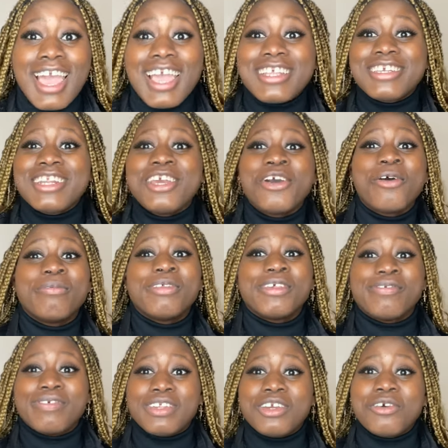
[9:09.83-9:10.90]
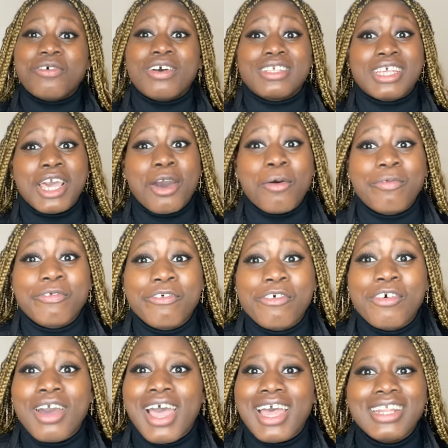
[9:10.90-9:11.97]
i actually hope this video was
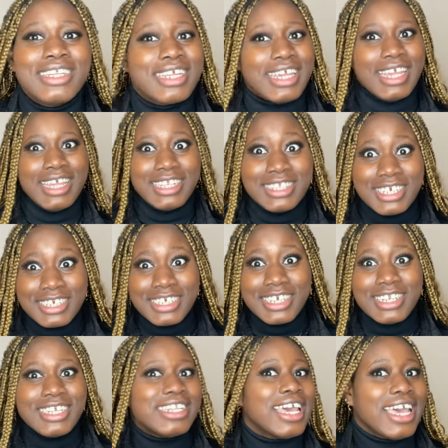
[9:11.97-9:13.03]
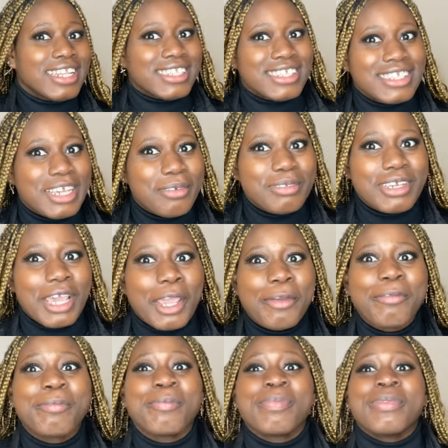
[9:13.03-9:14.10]
helpful and entertaining at the same
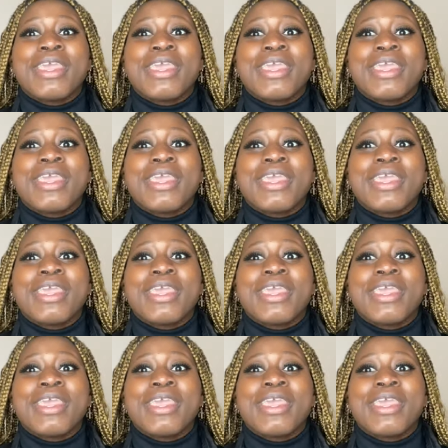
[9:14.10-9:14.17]
time